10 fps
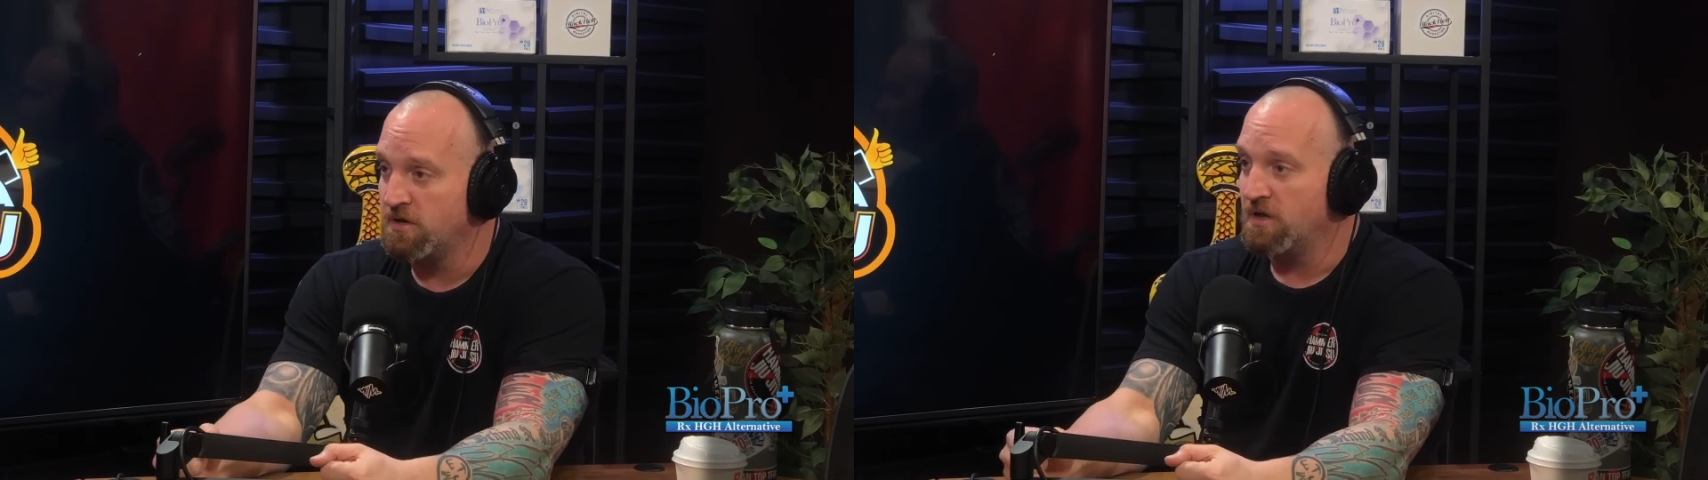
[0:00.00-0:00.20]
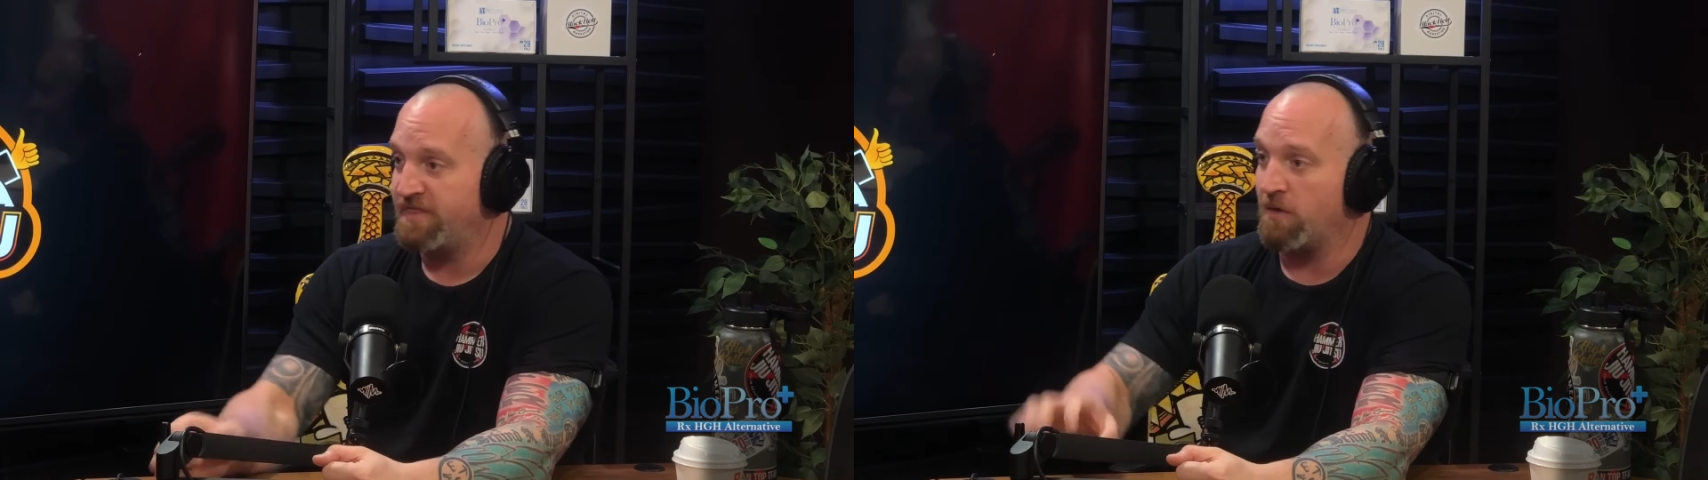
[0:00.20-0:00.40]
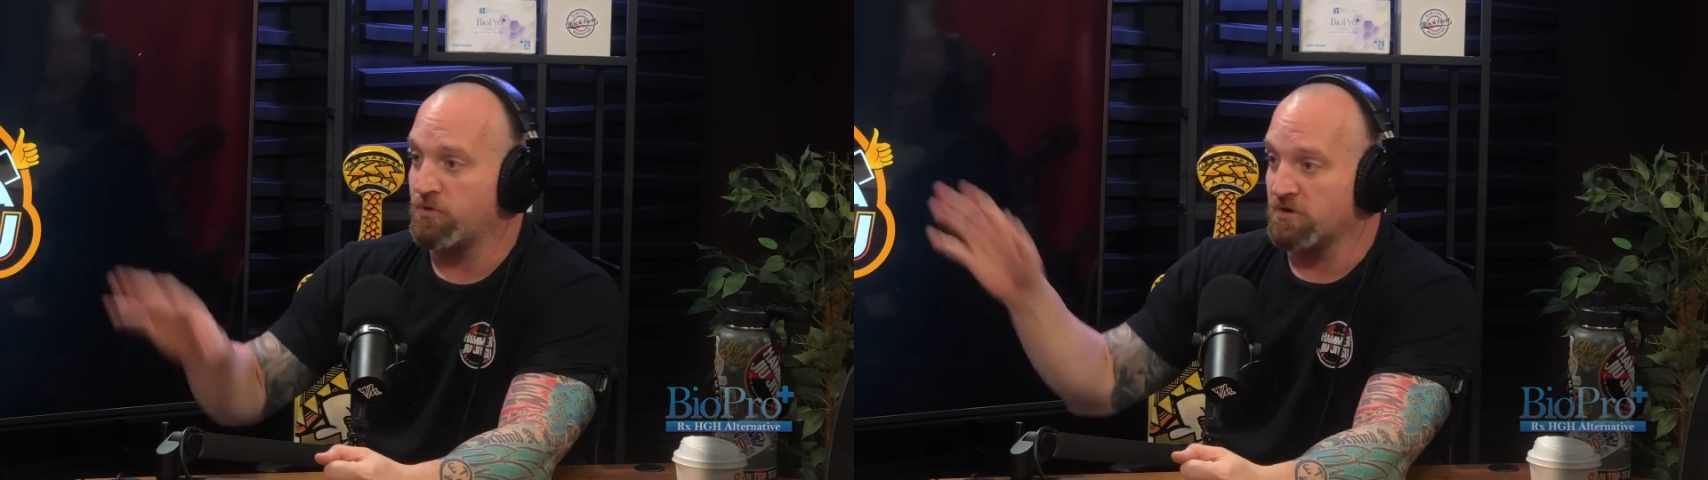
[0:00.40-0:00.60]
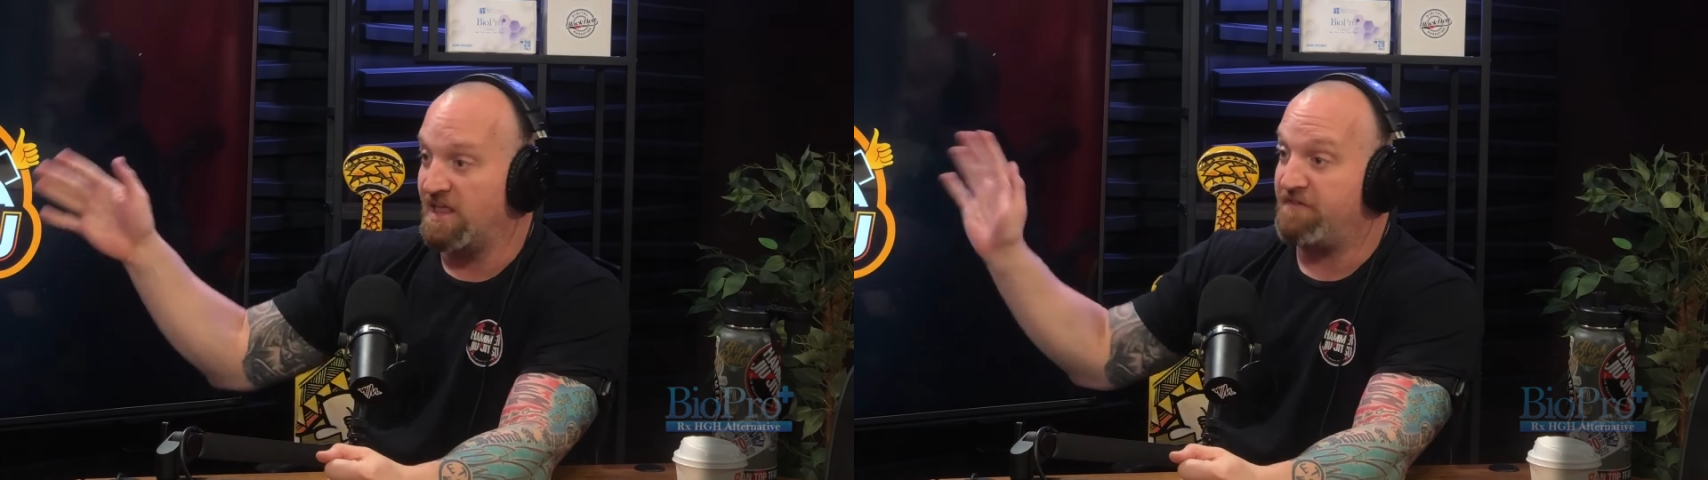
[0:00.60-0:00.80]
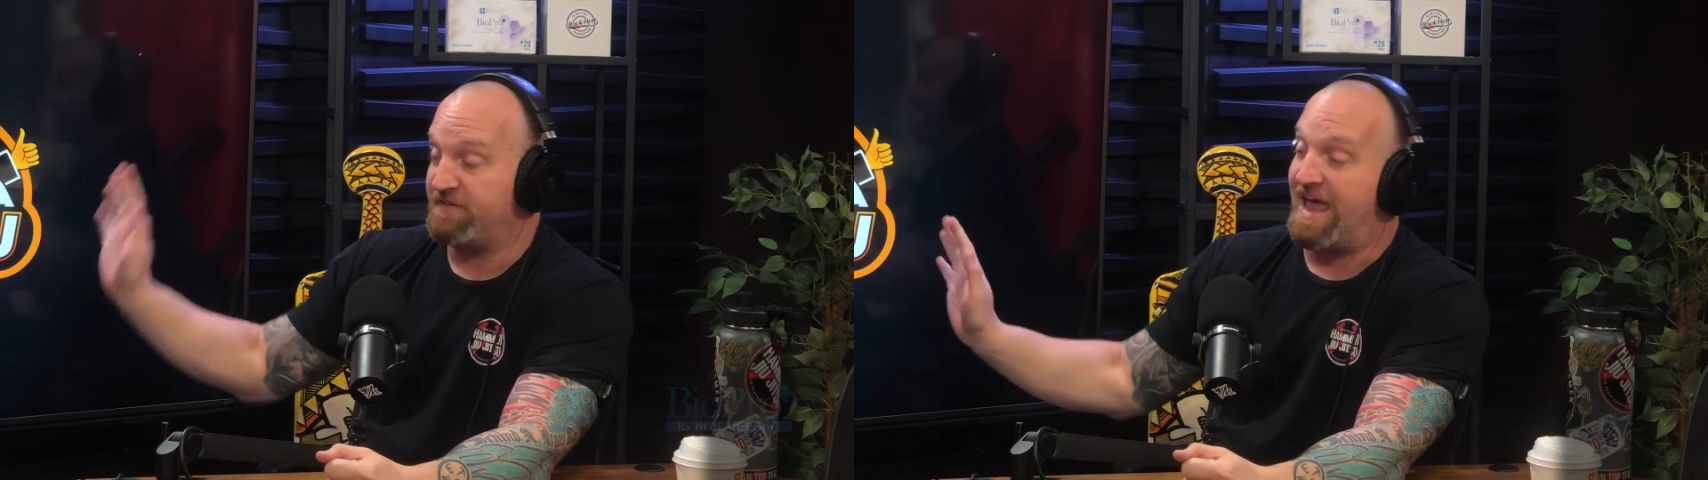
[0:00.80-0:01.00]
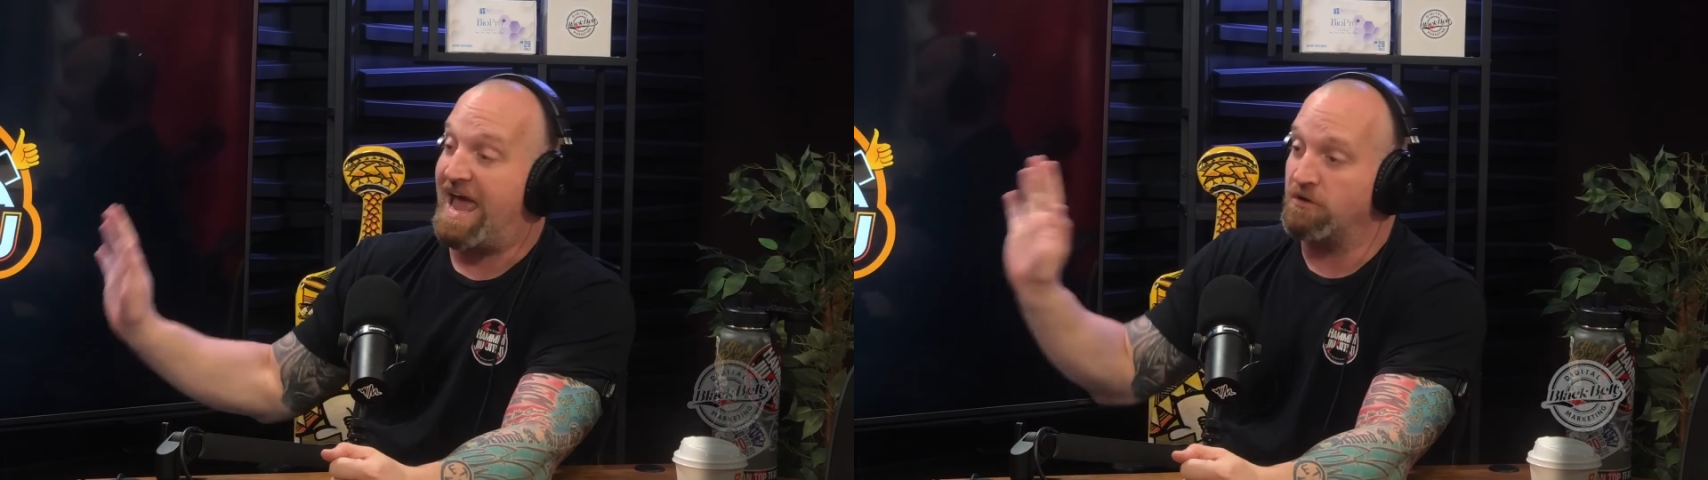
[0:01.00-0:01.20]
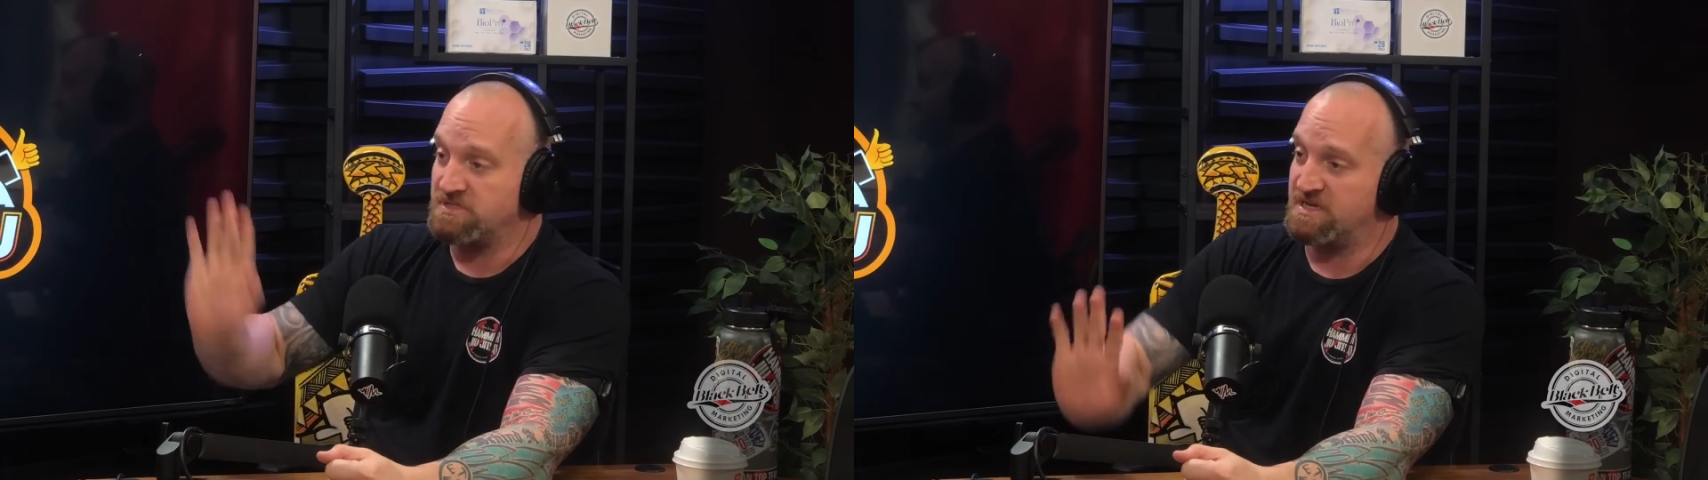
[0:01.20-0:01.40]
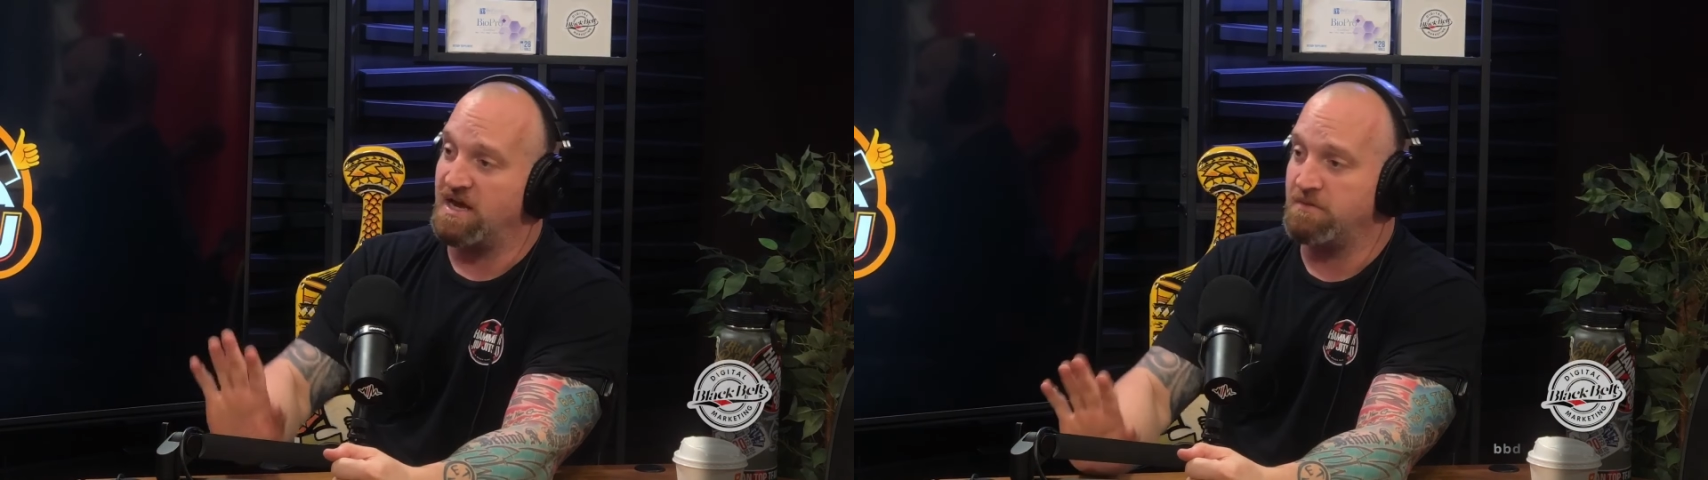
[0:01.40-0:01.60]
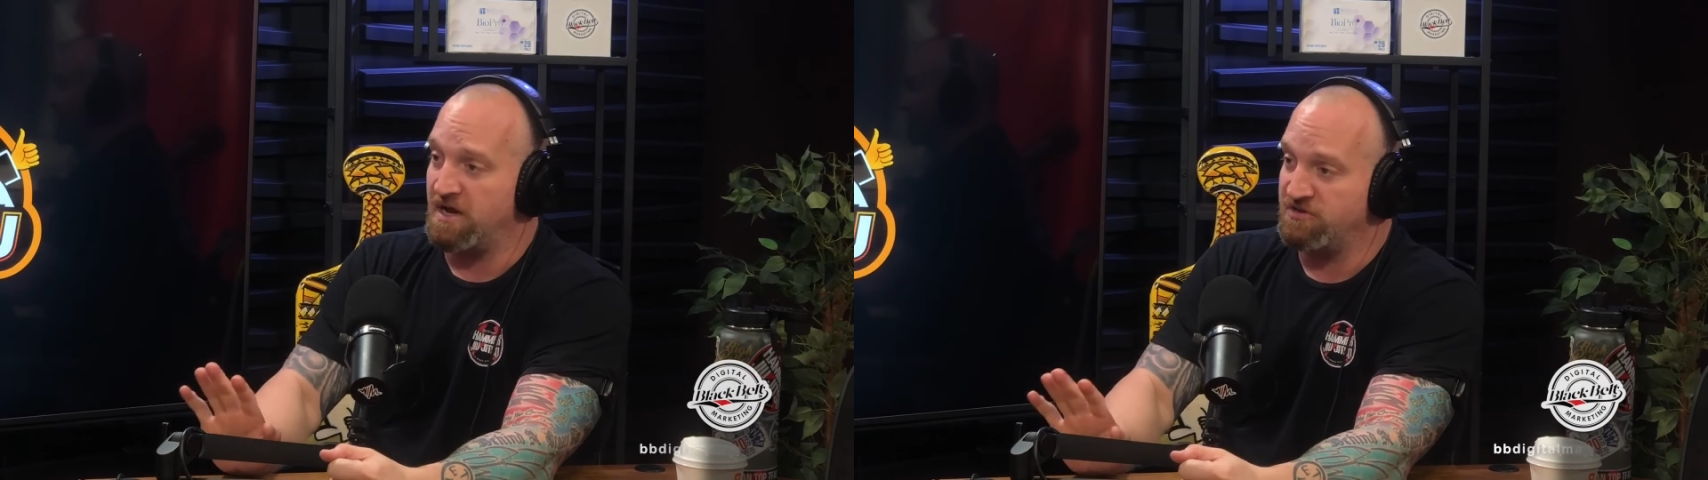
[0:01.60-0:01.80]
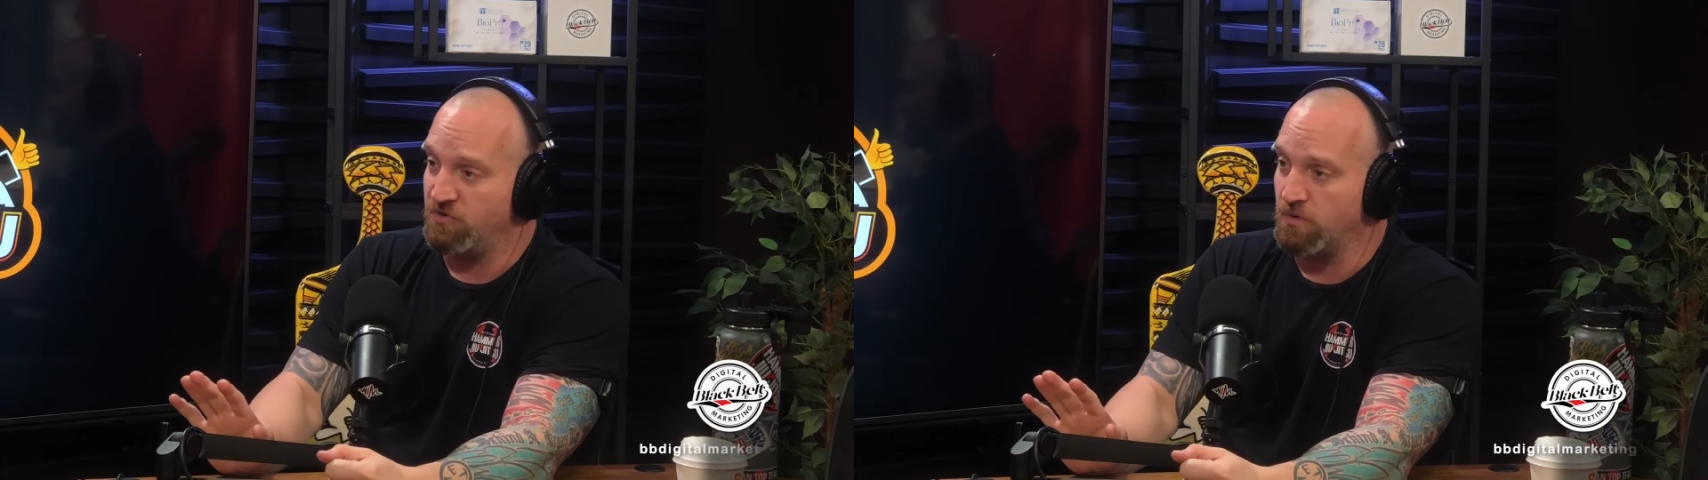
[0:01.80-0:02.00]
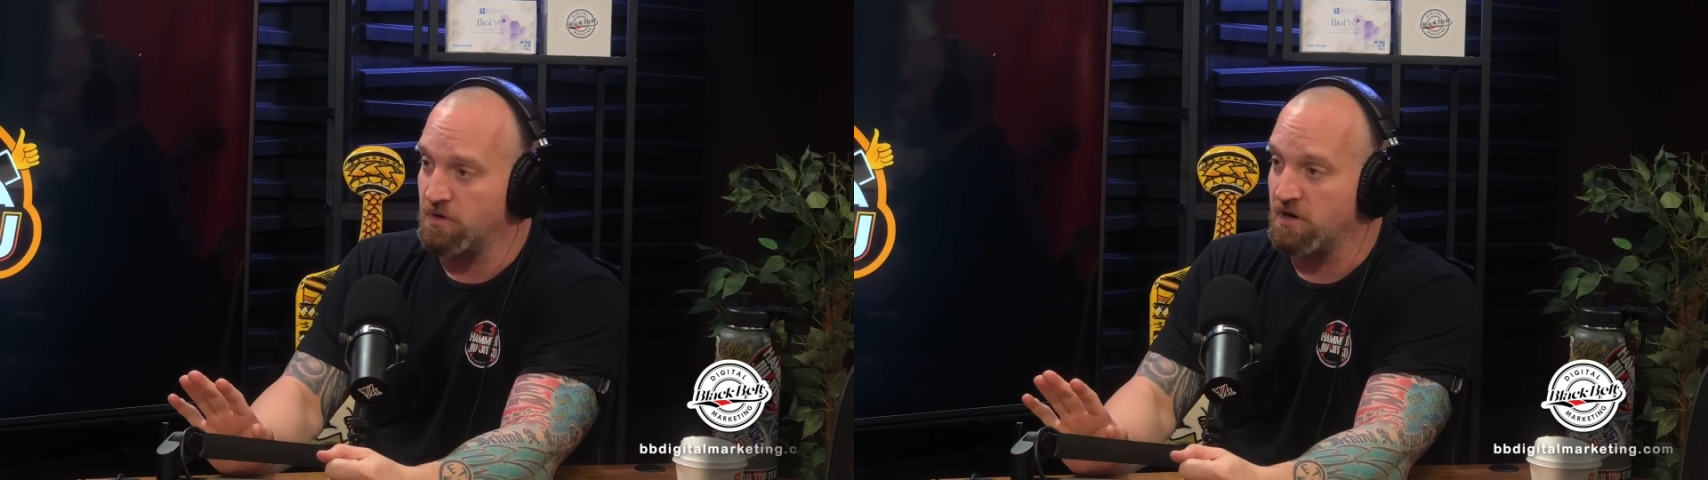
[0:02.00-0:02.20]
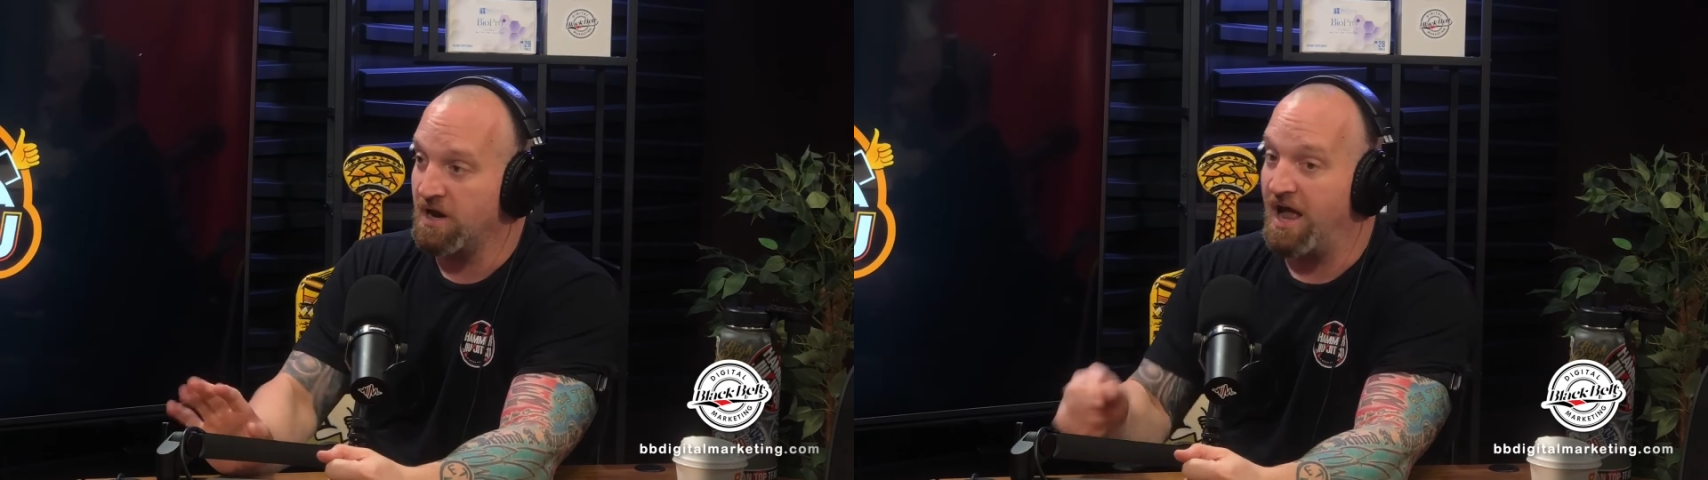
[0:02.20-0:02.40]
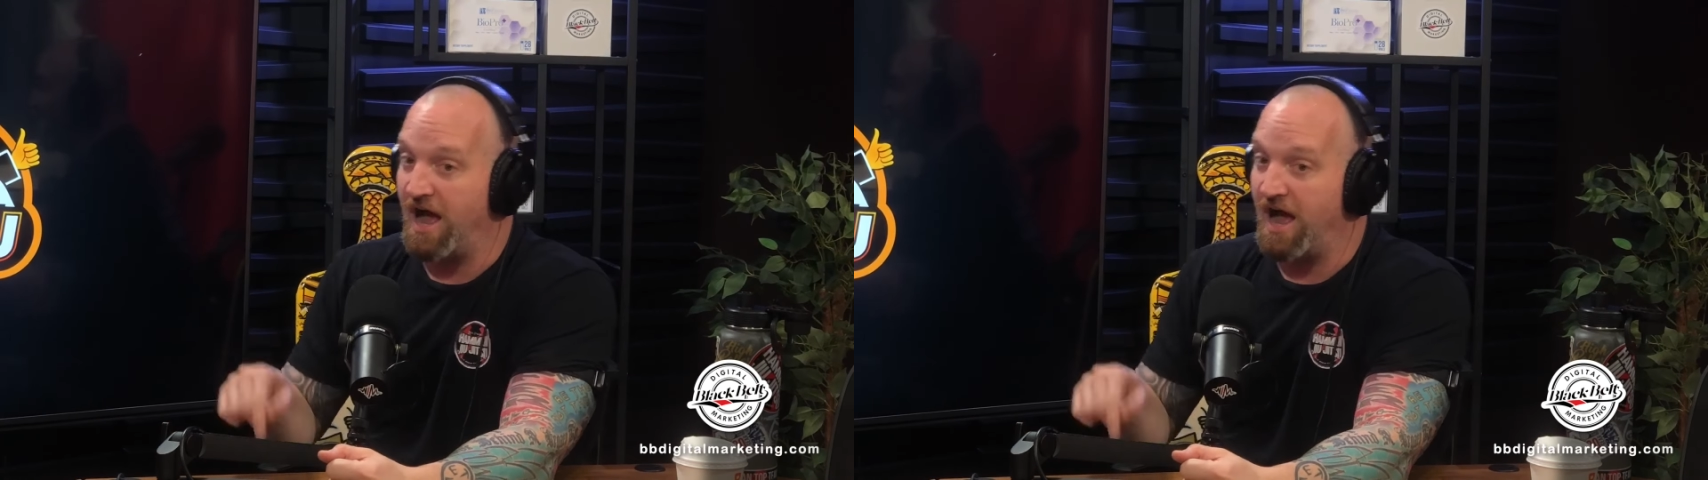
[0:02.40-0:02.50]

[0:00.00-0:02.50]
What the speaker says: that were left outside my door